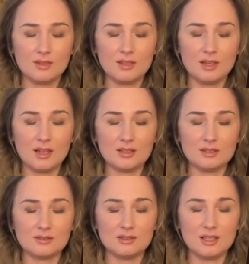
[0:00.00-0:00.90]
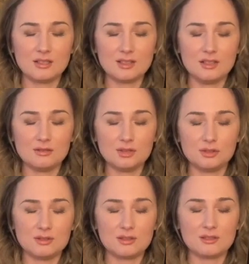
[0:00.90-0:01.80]
Okay, so that's how it
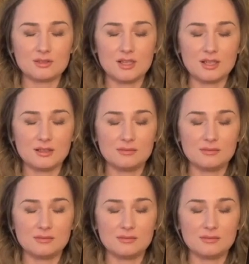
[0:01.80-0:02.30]
should sound like.